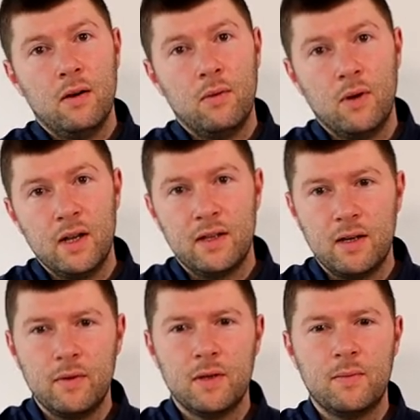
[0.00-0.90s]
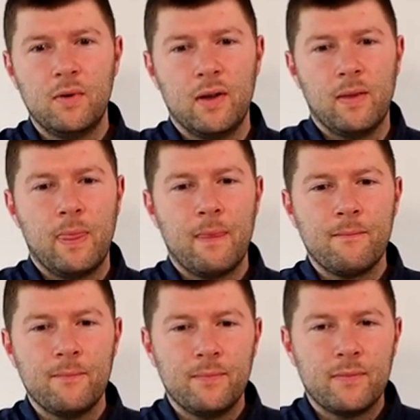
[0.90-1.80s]
winding up this point,
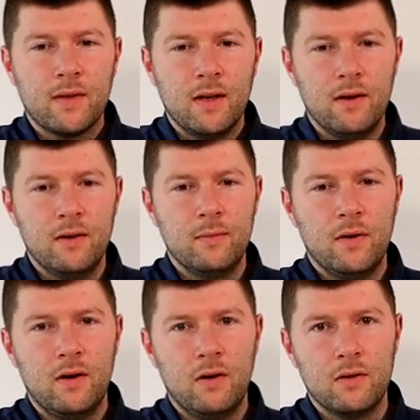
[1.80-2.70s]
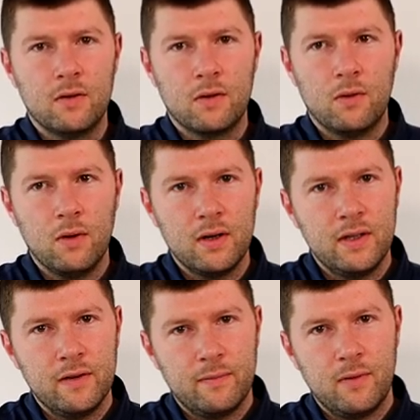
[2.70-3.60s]
um, on
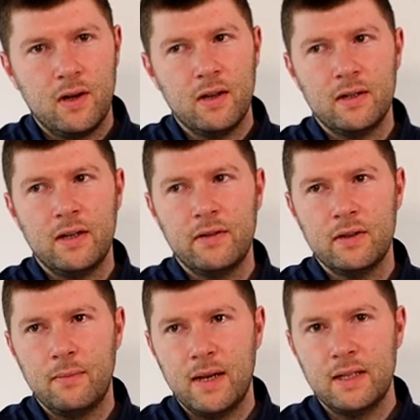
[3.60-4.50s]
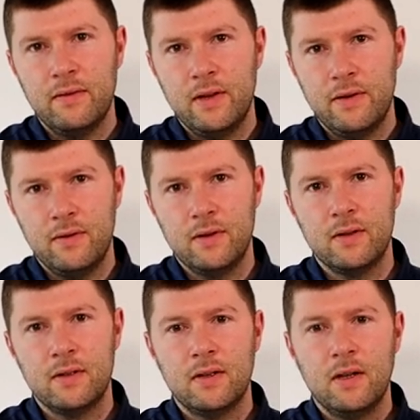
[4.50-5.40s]
quality of products there is a massive
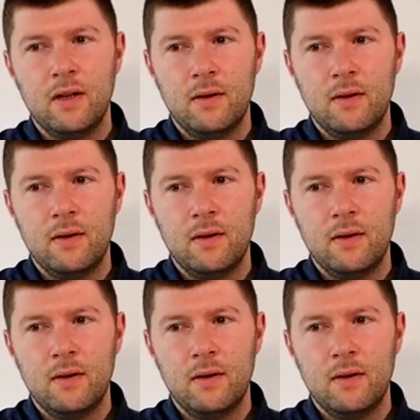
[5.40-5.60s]
difference.